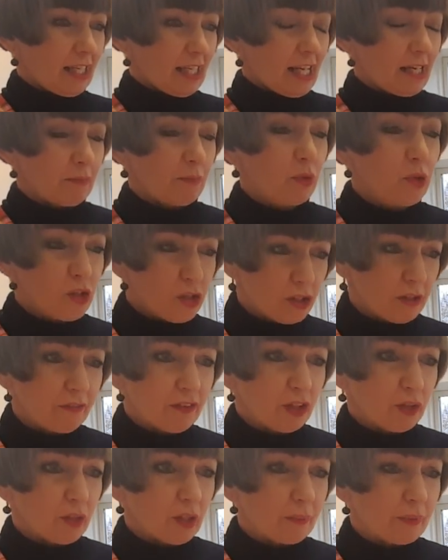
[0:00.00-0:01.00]
in most of
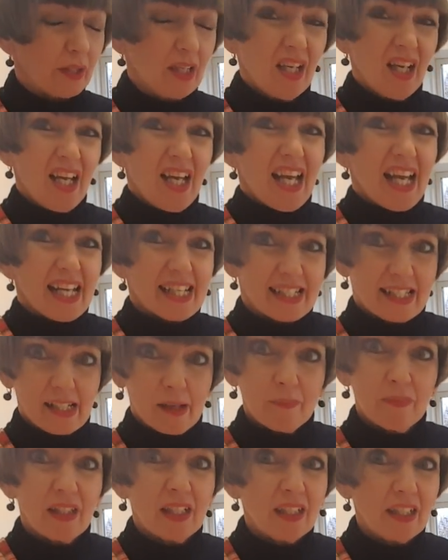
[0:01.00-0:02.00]
Europe, it's
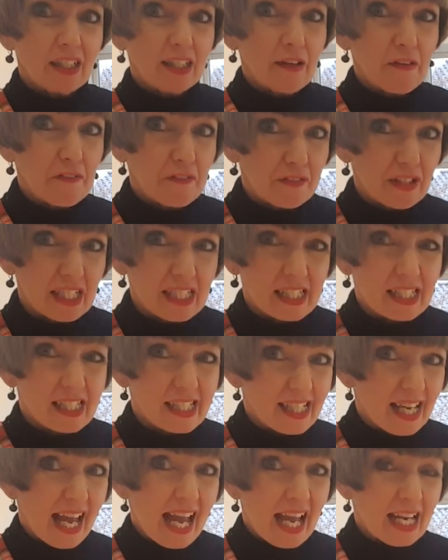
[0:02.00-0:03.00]
something that you feed
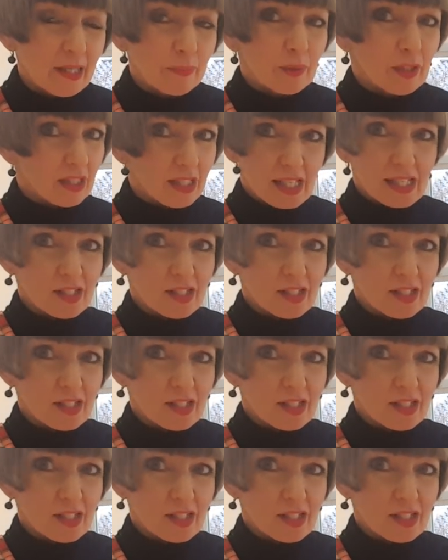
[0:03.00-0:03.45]
to animals.